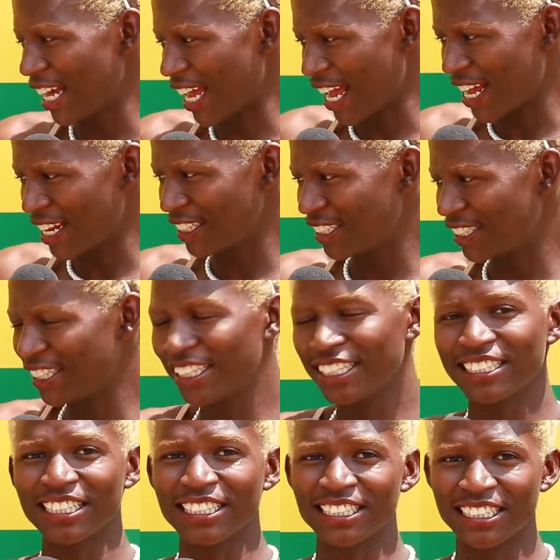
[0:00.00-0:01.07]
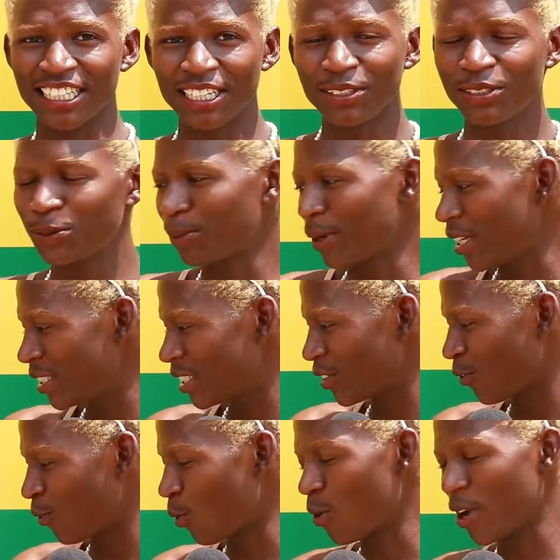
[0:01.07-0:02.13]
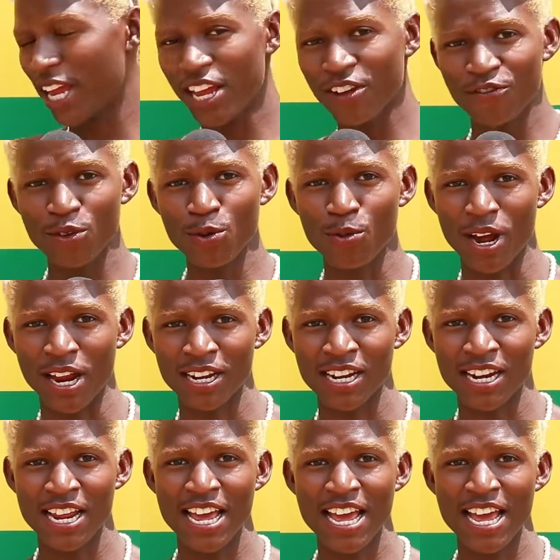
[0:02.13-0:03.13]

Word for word: and this is a safe space for everyone.